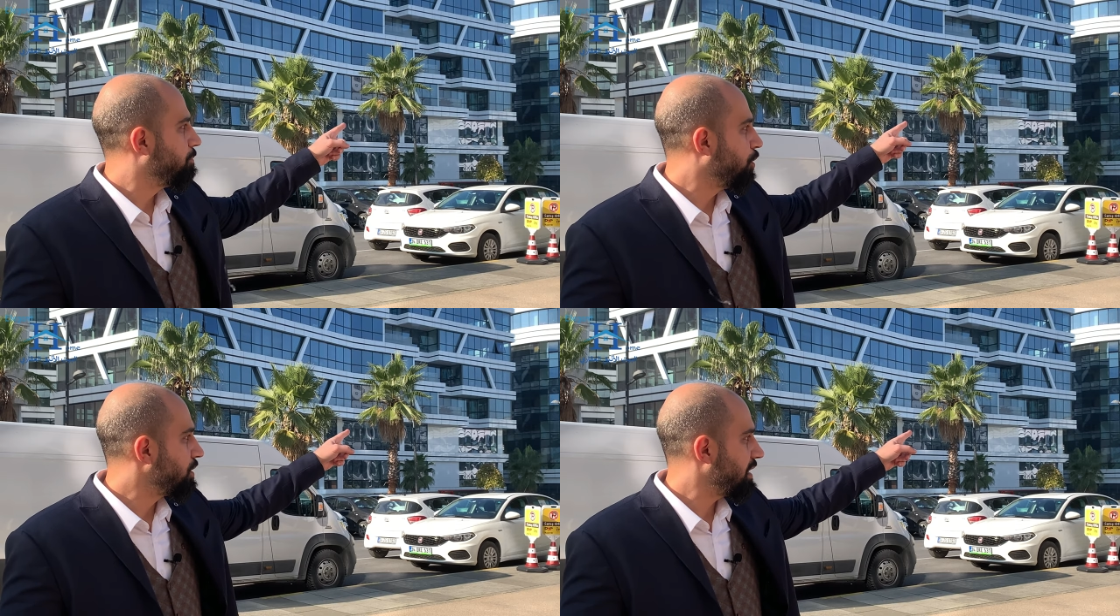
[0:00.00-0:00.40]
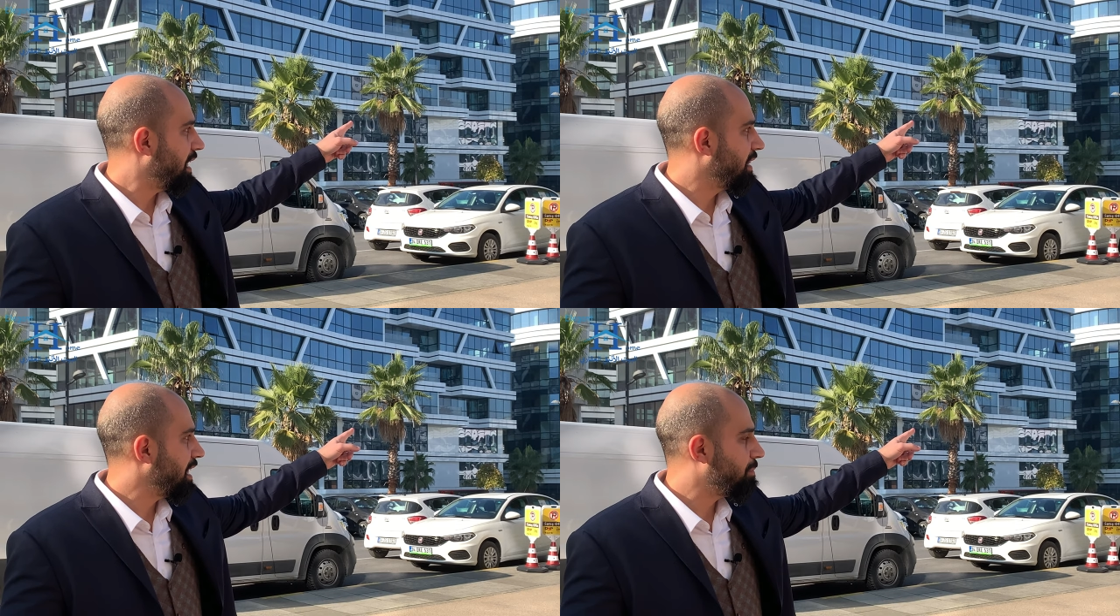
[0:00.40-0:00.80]
port
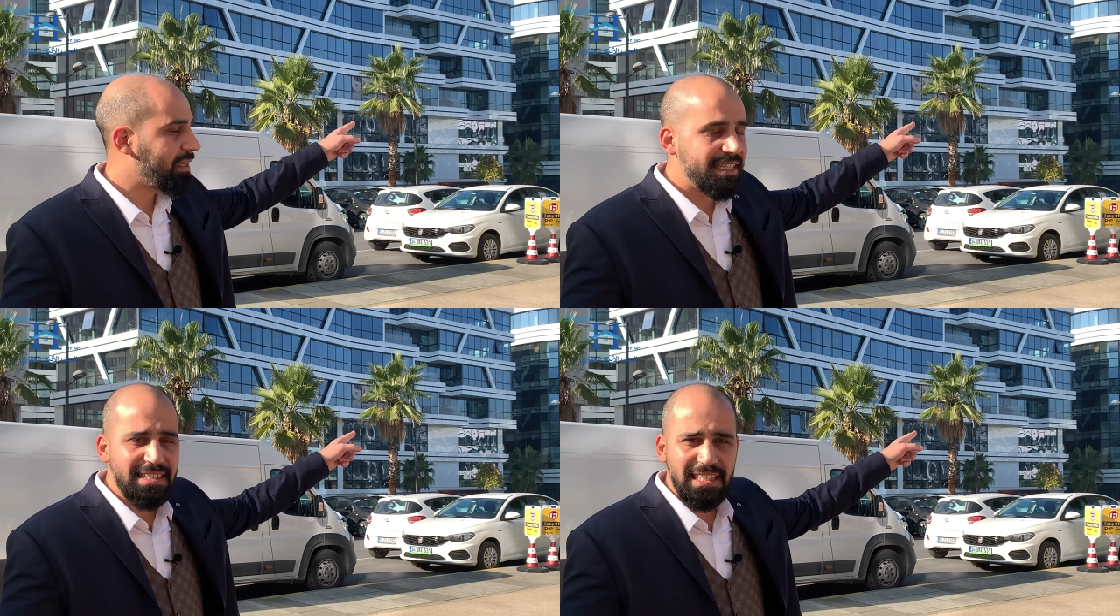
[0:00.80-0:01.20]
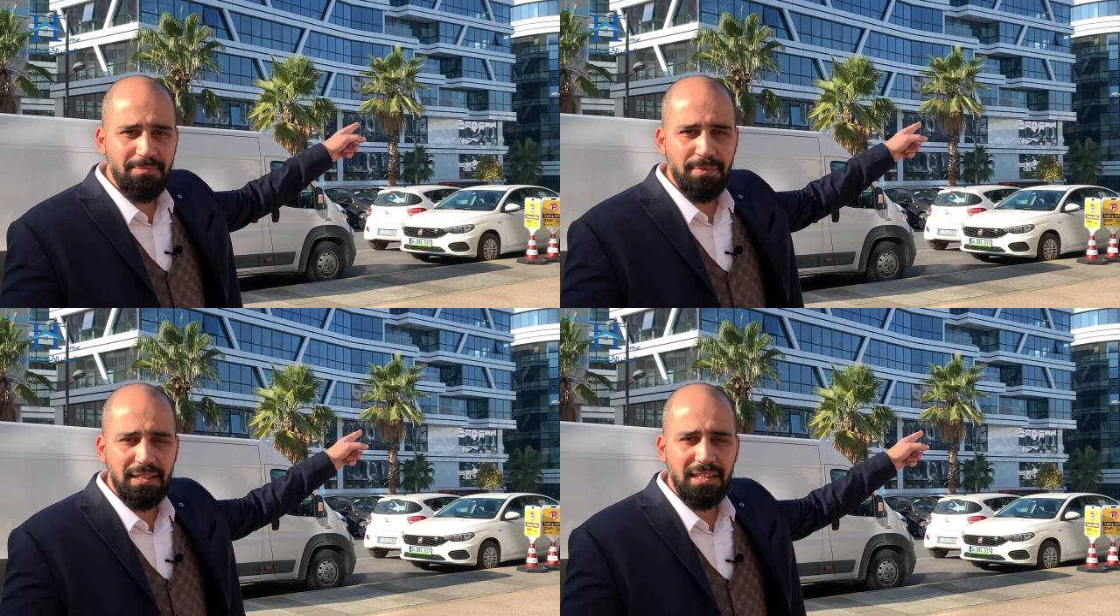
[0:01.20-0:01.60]
at that building, Z
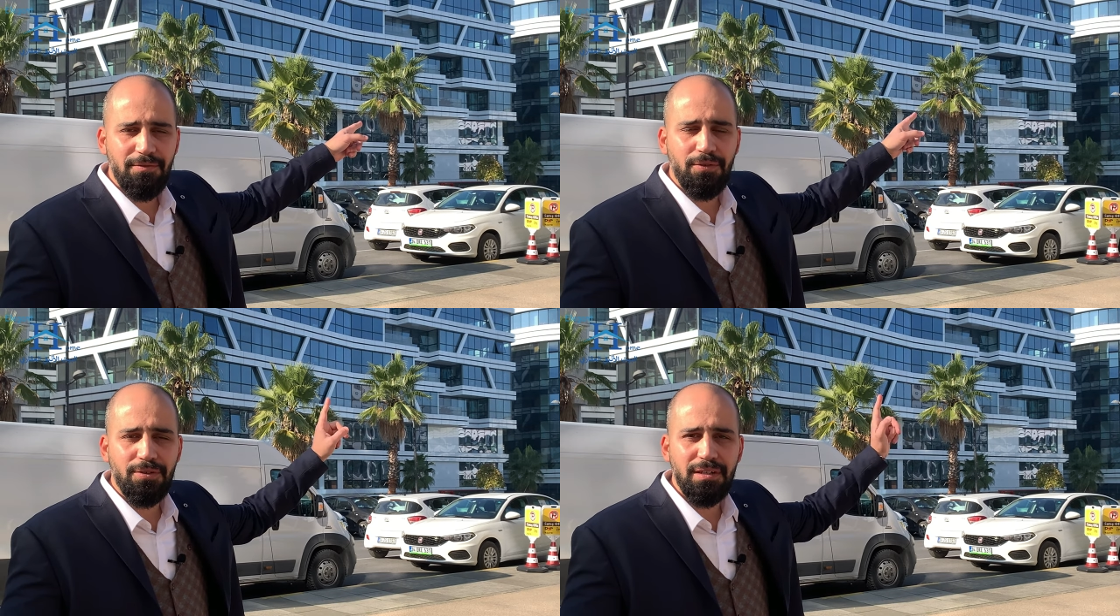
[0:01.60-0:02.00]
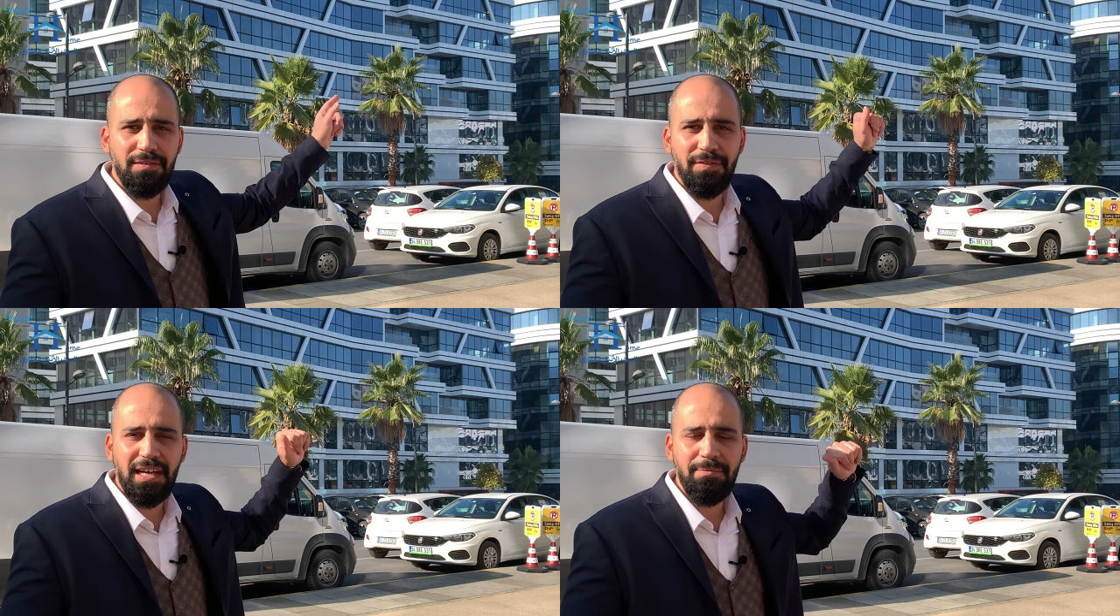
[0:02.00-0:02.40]
building, for
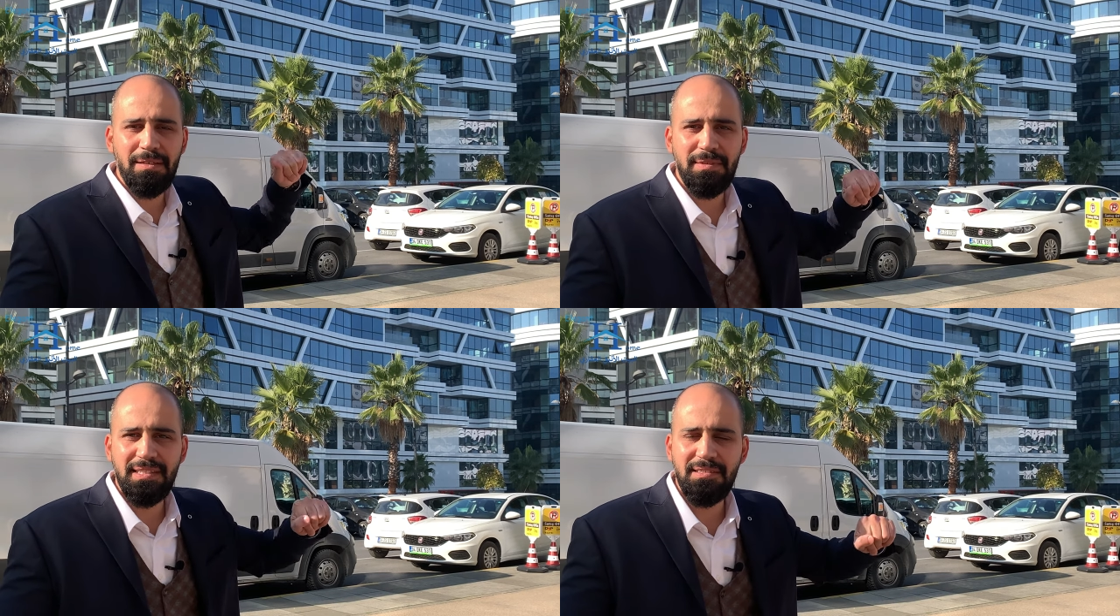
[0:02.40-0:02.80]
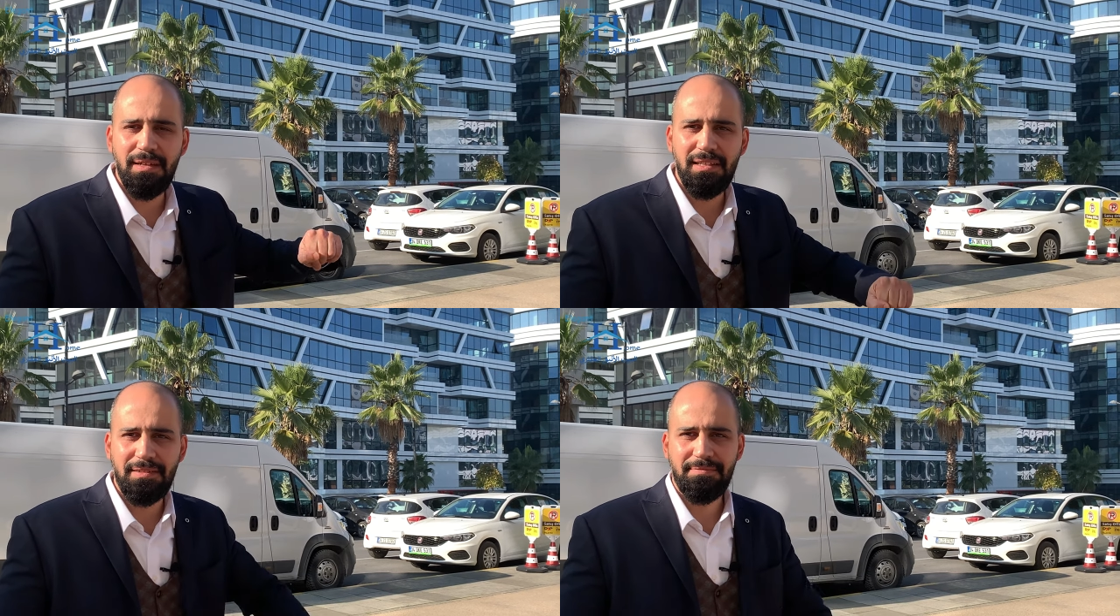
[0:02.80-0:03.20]
VIP
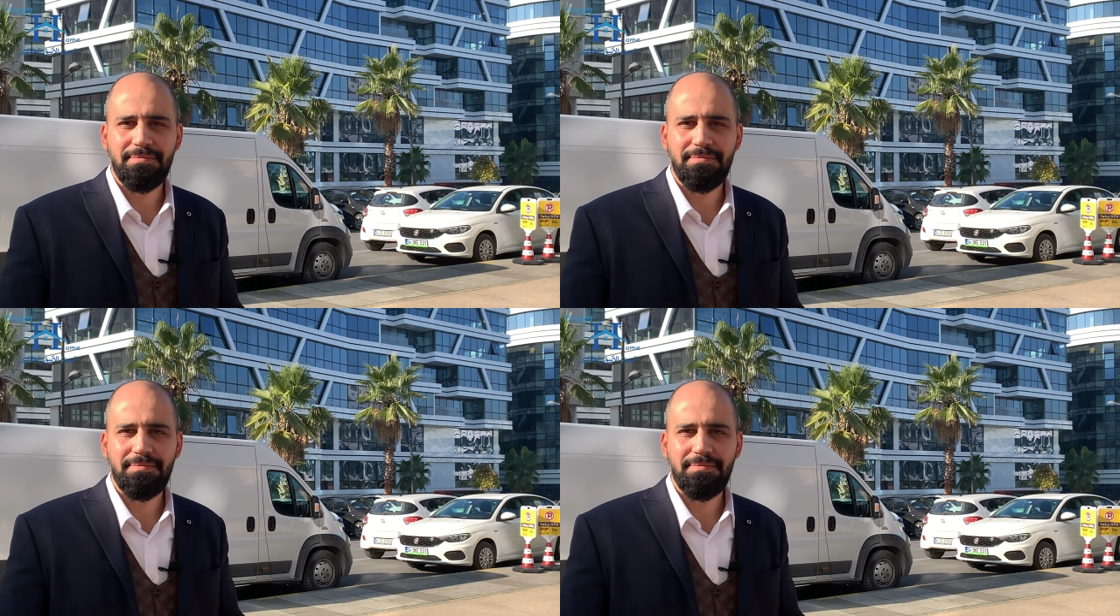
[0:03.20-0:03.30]
businessman.